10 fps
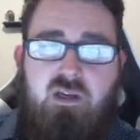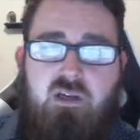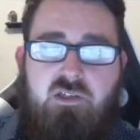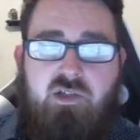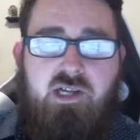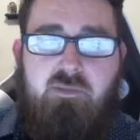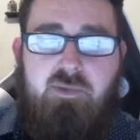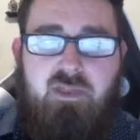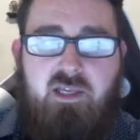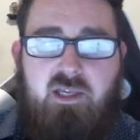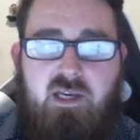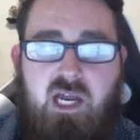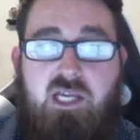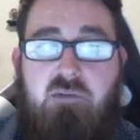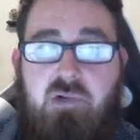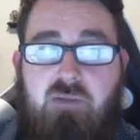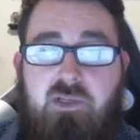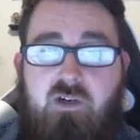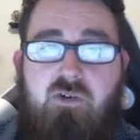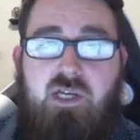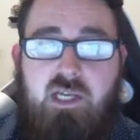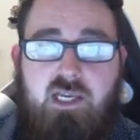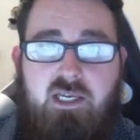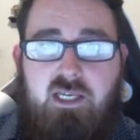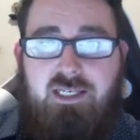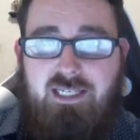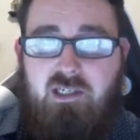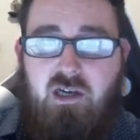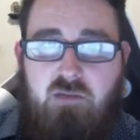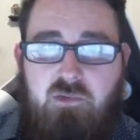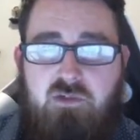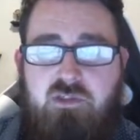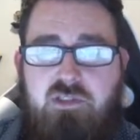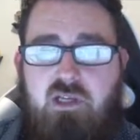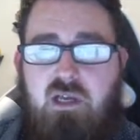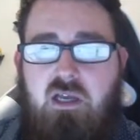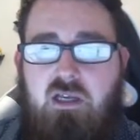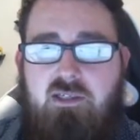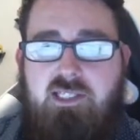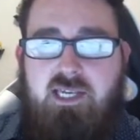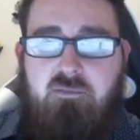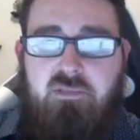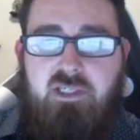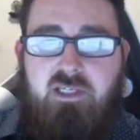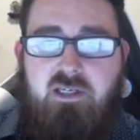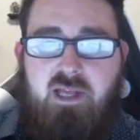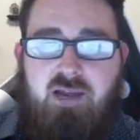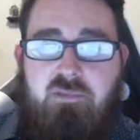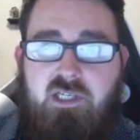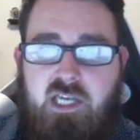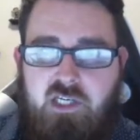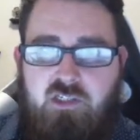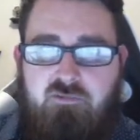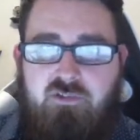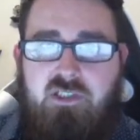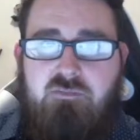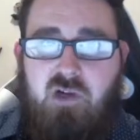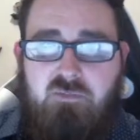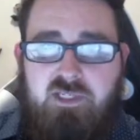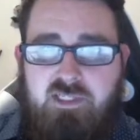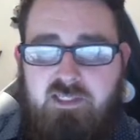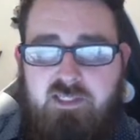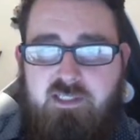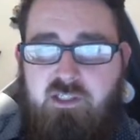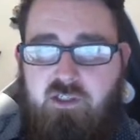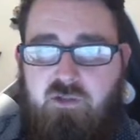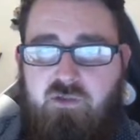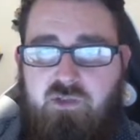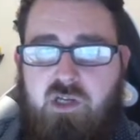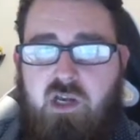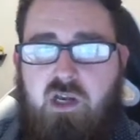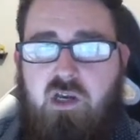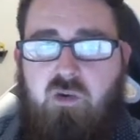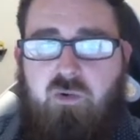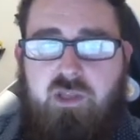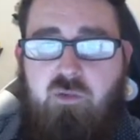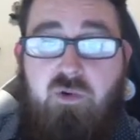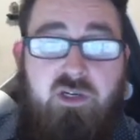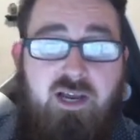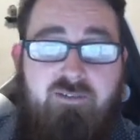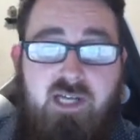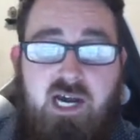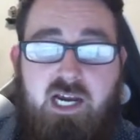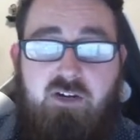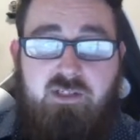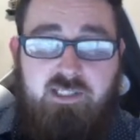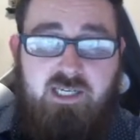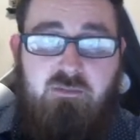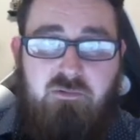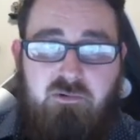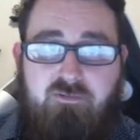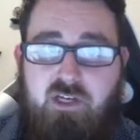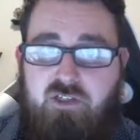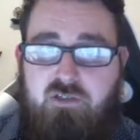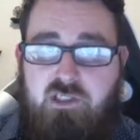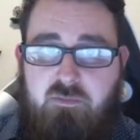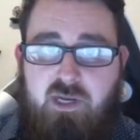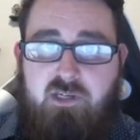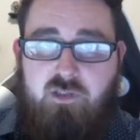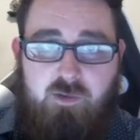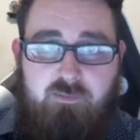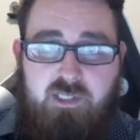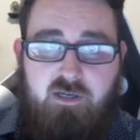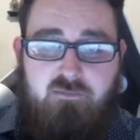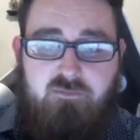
So that got me thinking I could probably create an e-commerce template application for small businesses to use where they wouldn't have to hire a team of professionals to manage a website.